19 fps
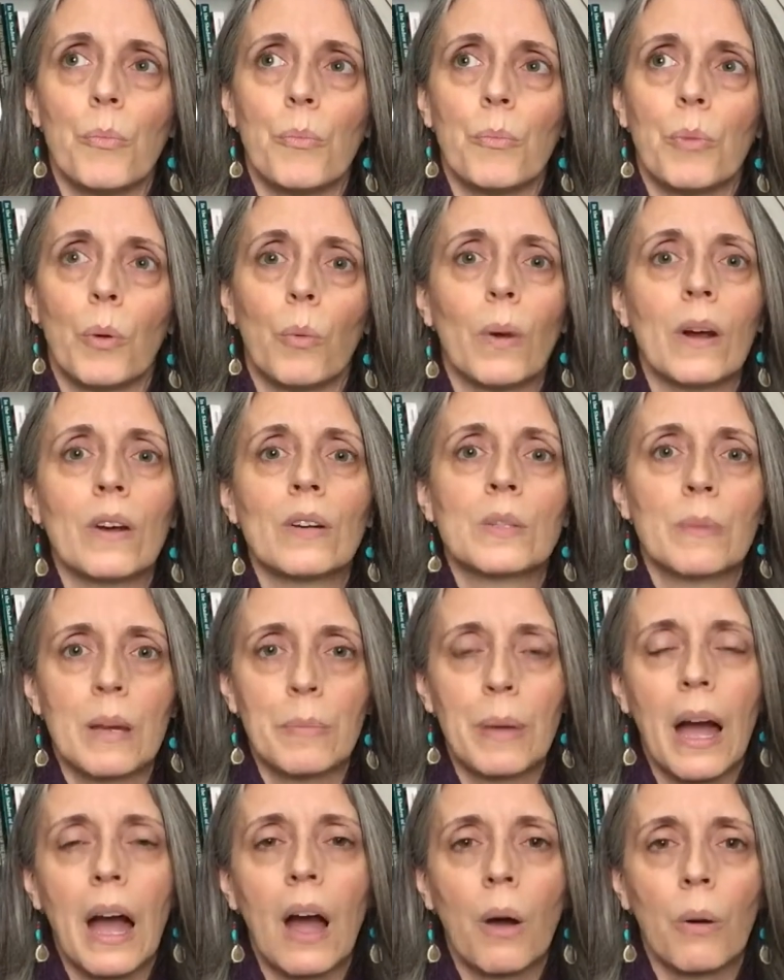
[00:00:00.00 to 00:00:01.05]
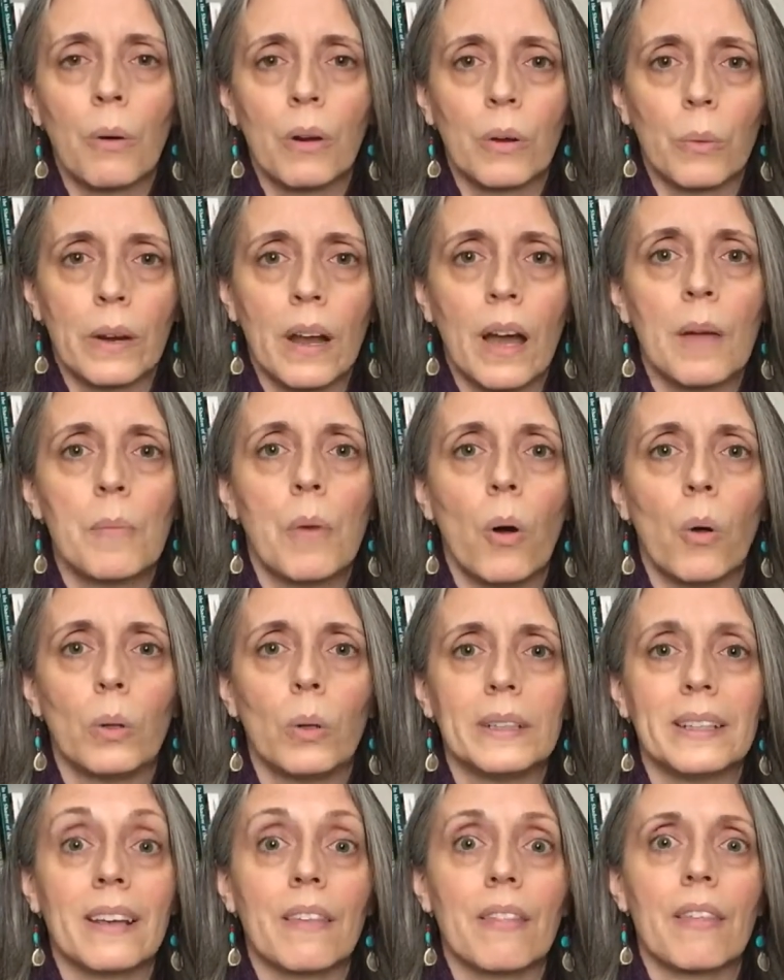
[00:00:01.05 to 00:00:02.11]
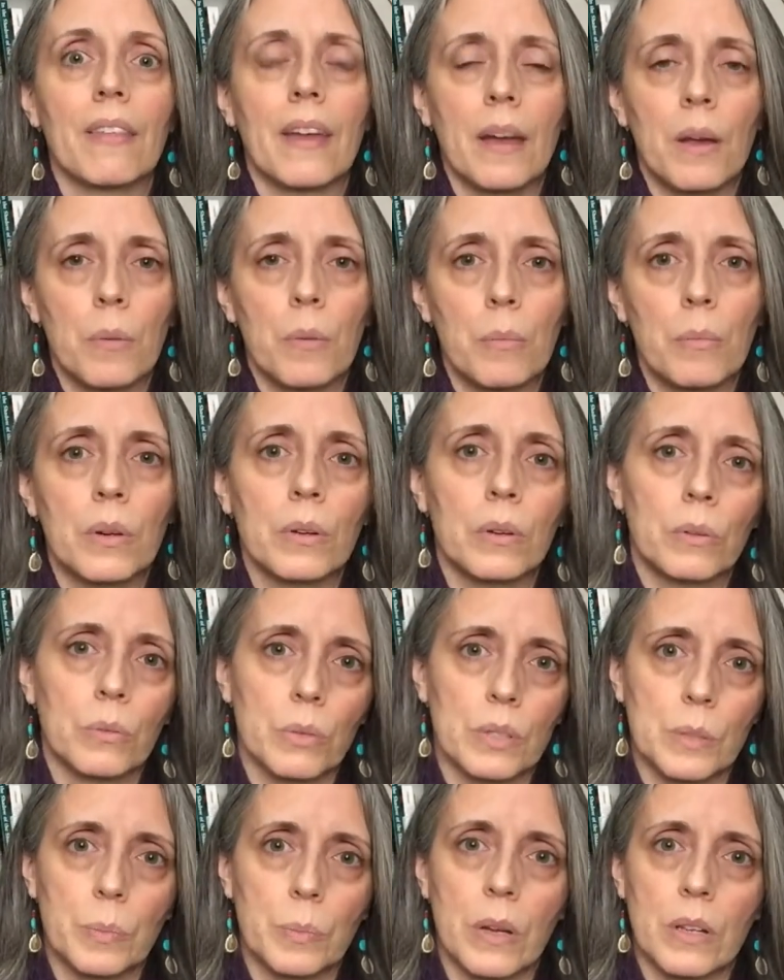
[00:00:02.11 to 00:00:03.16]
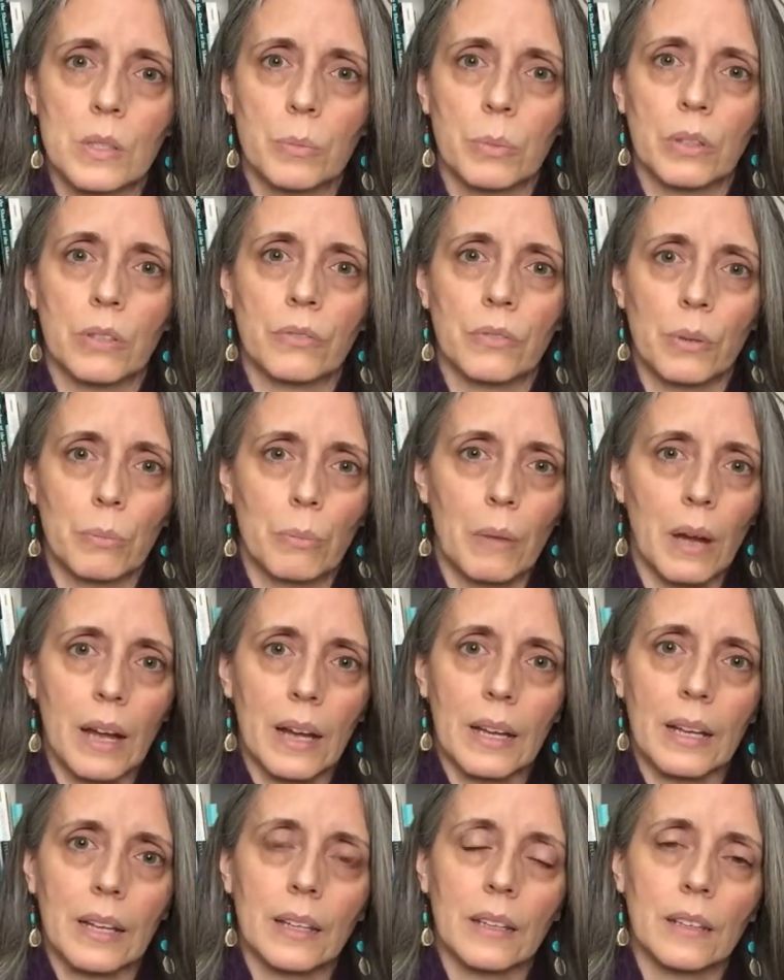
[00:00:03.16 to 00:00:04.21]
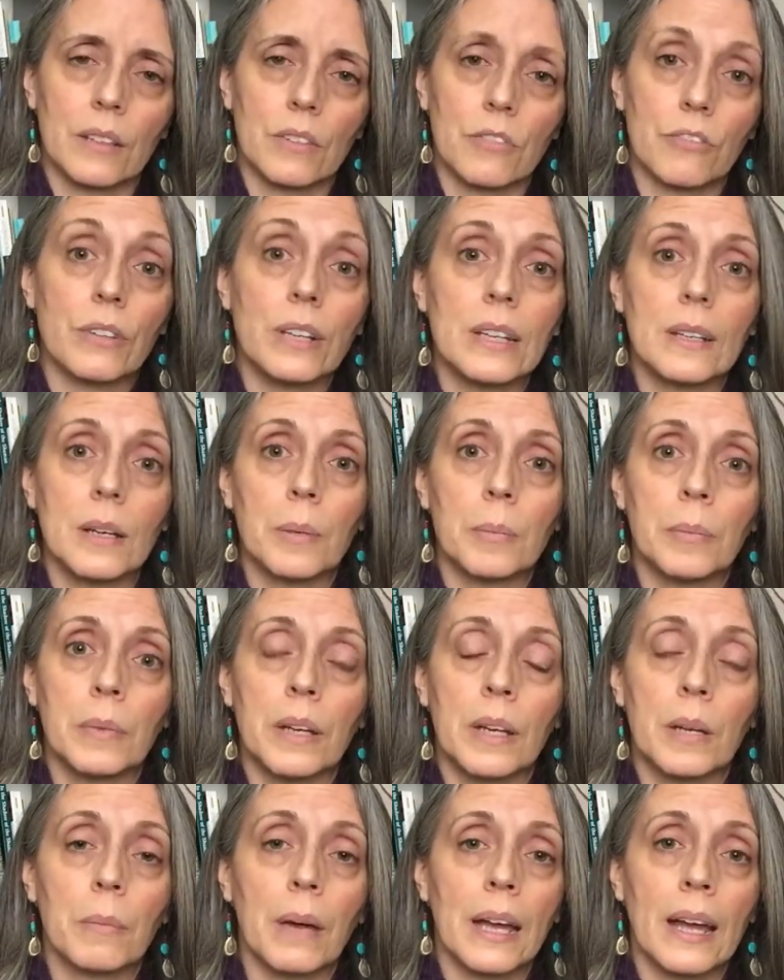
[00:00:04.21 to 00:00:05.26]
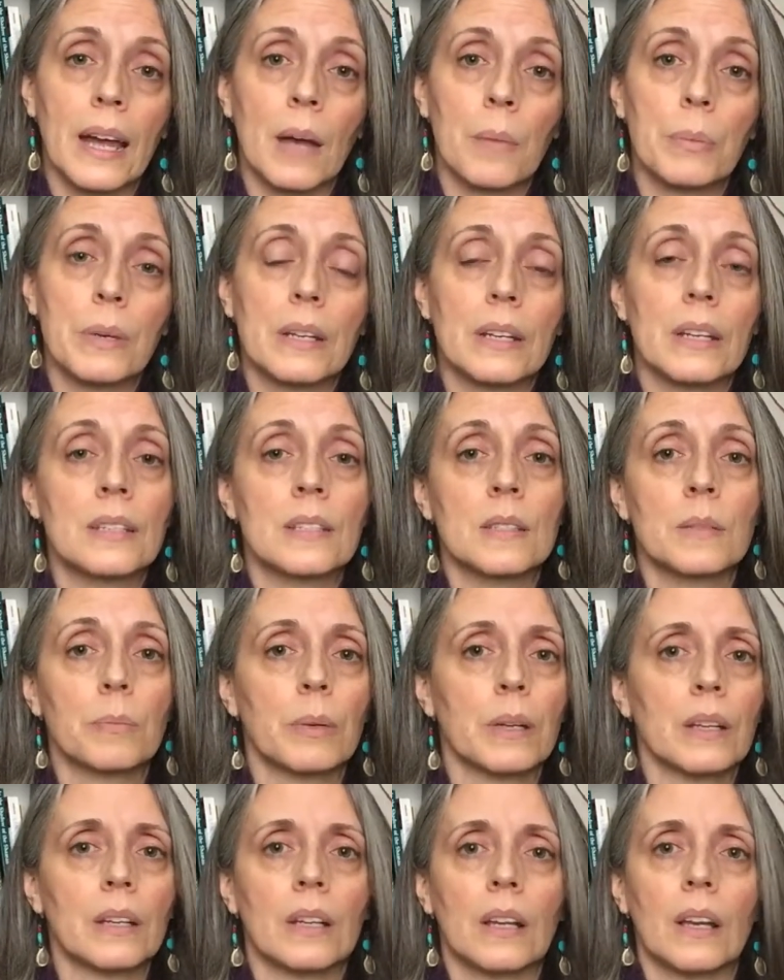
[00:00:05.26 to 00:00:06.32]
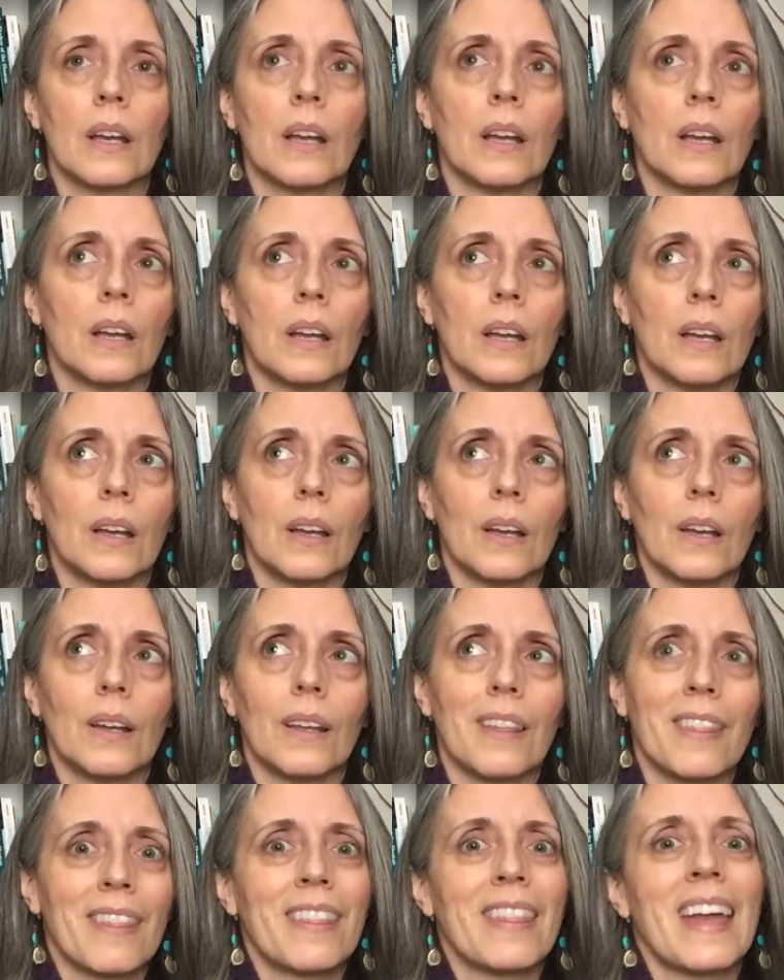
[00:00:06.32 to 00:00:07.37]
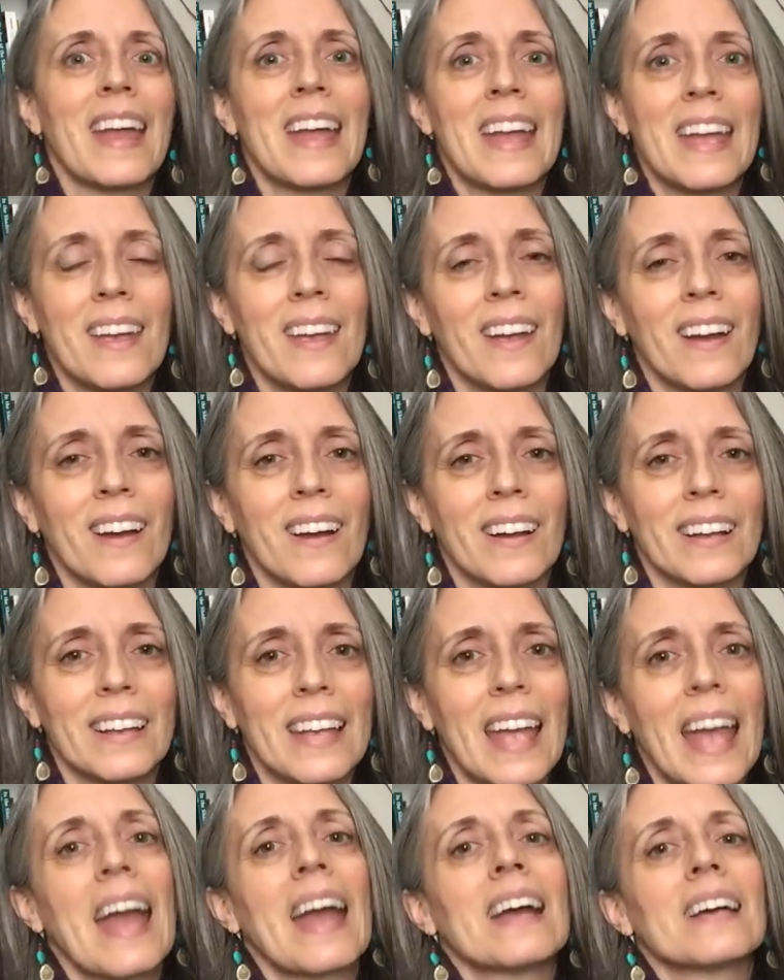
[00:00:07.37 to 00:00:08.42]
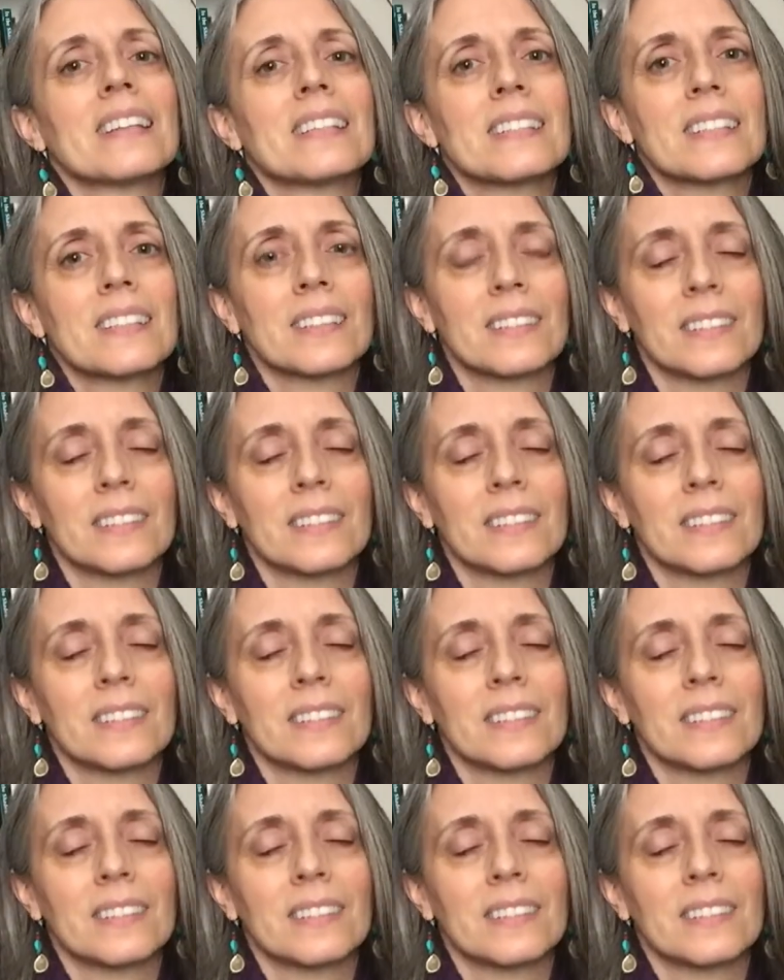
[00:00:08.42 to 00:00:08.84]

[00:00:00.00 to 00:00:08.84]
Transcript: But where is my power when I'm holding them responsible for my freedom and my happiness? But they can't,